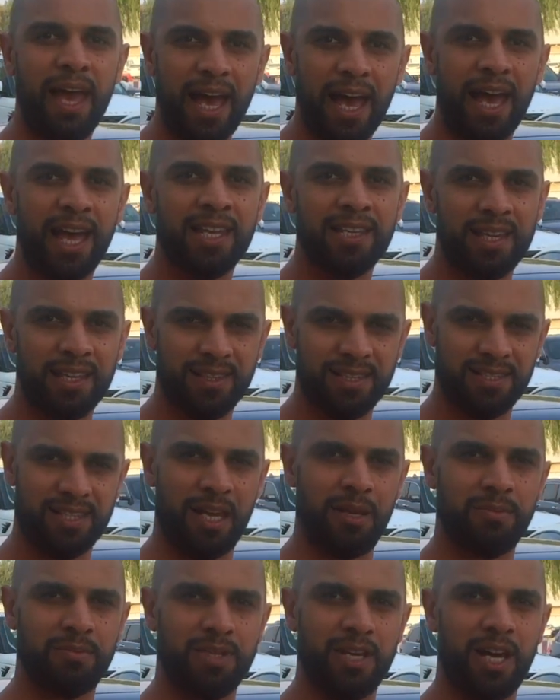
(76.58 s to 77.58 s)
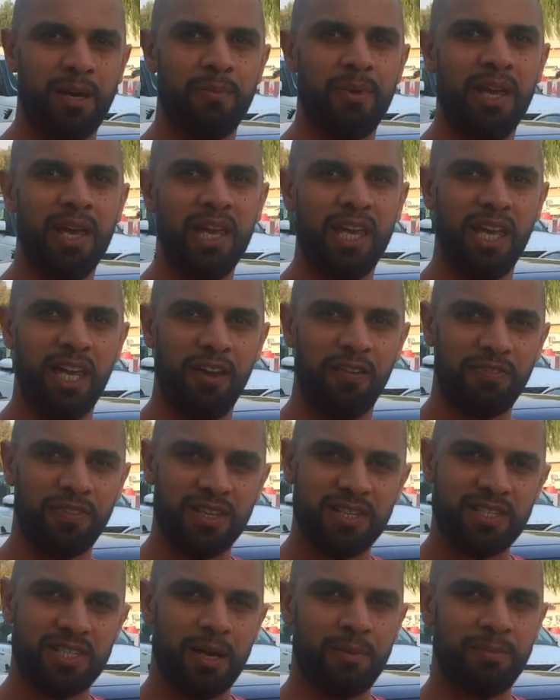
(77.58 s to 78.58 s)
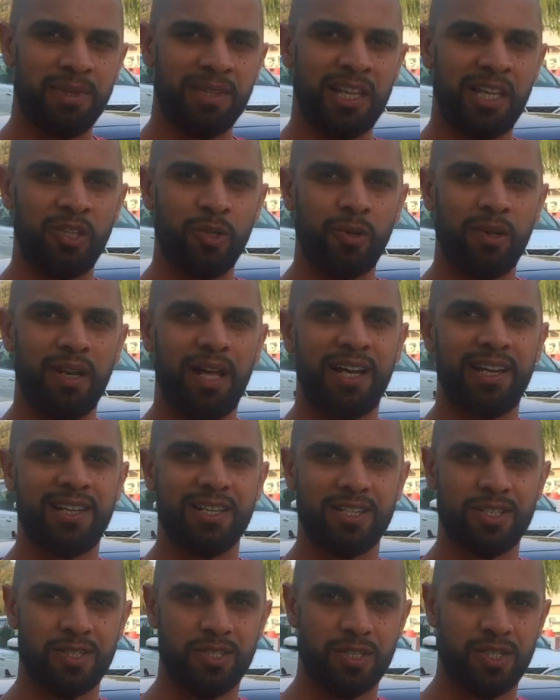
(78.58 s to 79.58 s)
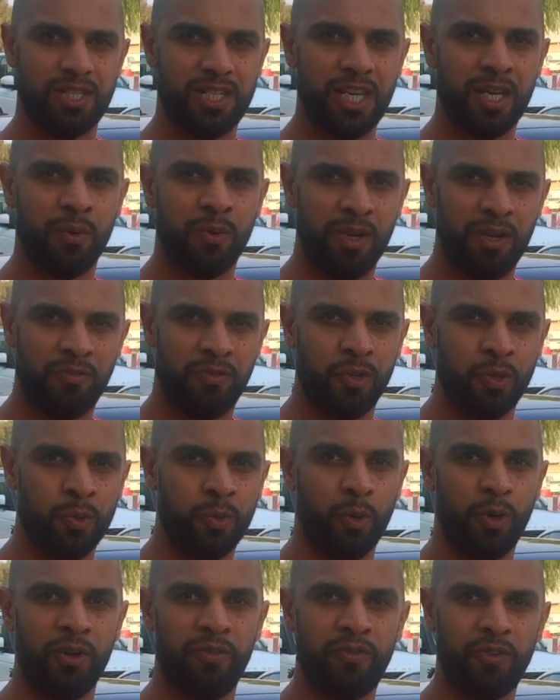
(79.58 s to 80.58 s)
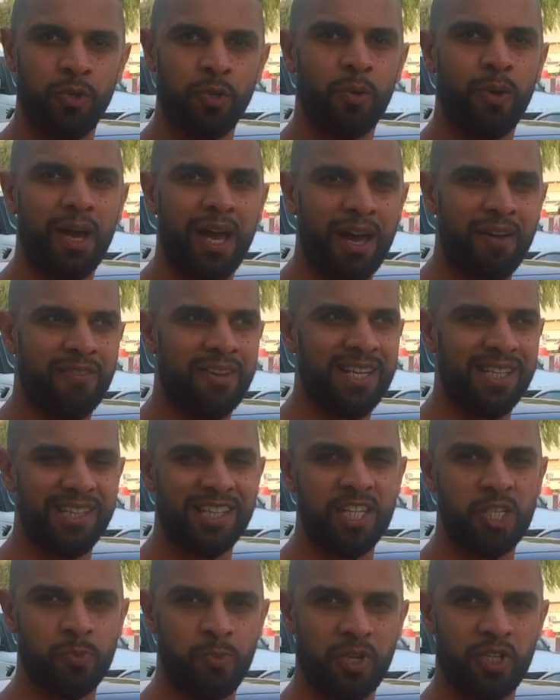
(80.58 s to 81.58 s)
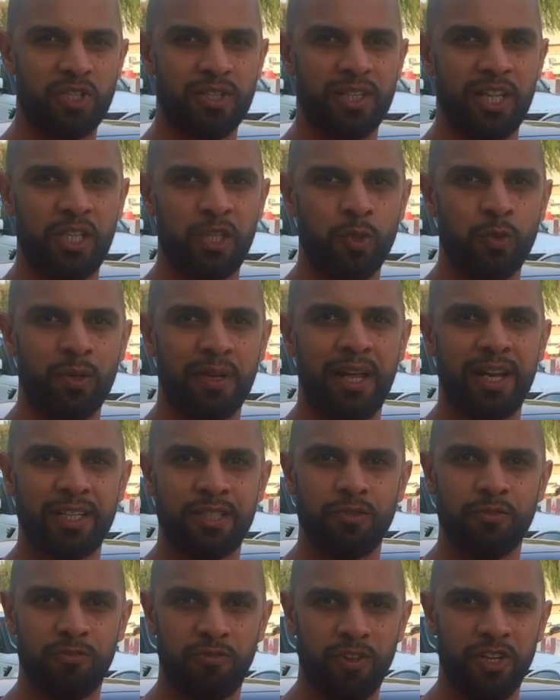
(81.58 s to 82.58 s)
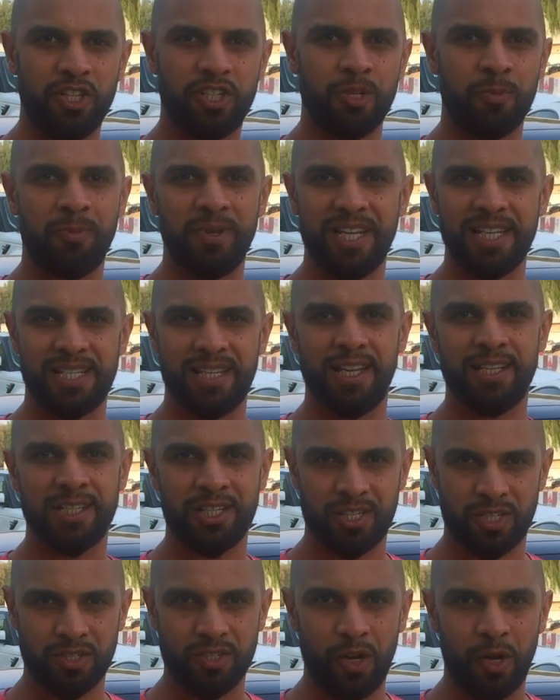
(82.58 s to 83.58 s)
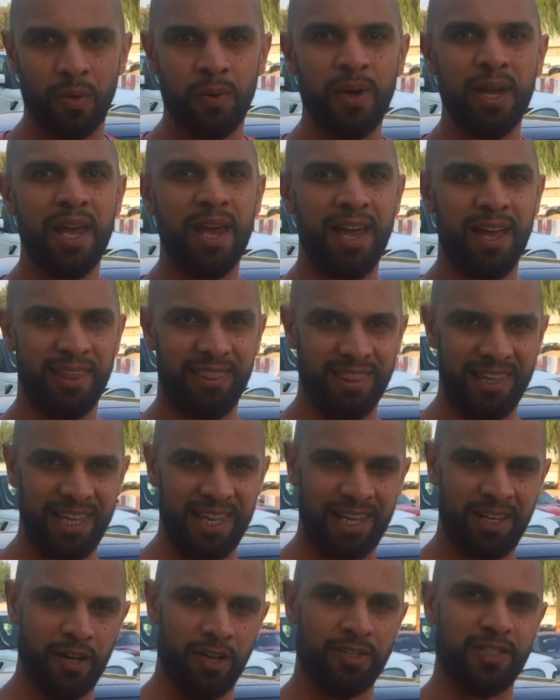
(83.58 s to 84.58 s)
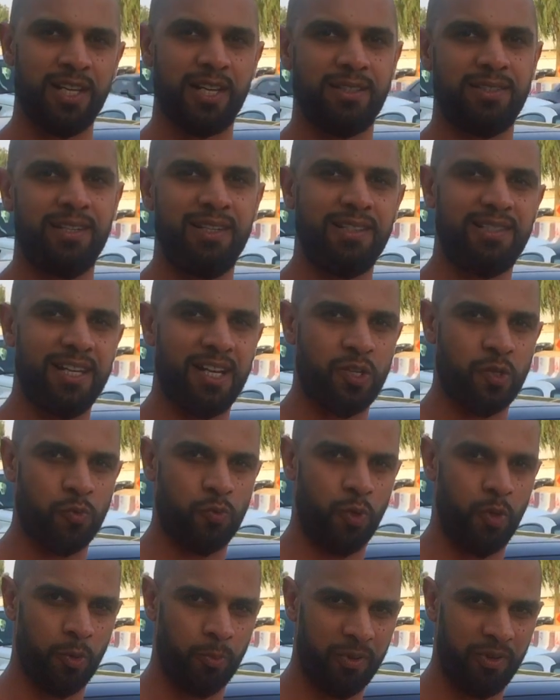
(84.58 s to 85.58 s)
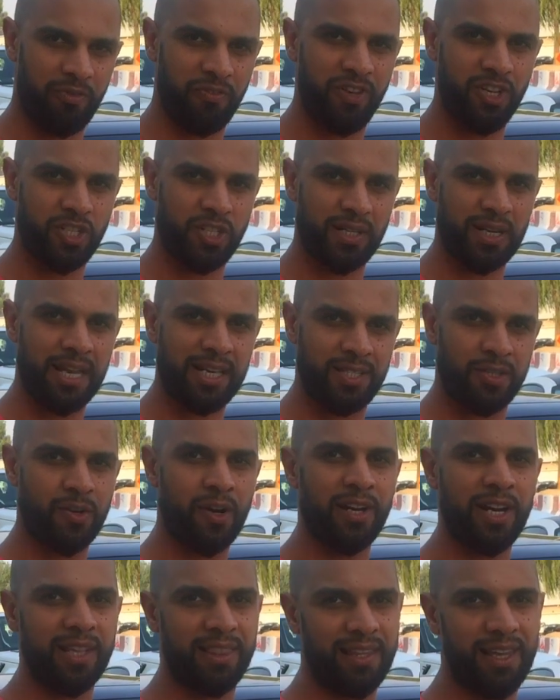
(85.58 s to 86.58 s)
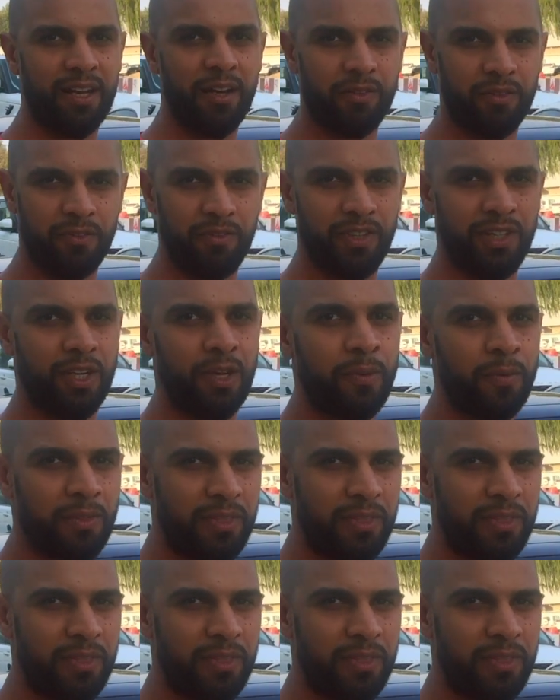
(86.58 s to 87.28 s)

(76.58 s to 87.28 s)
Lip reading: and at the same time, if there's something that you'd like us to see review, or if you have anything special that you'd like to feature, please let us know. The contact details will be featured later on at the end of the video.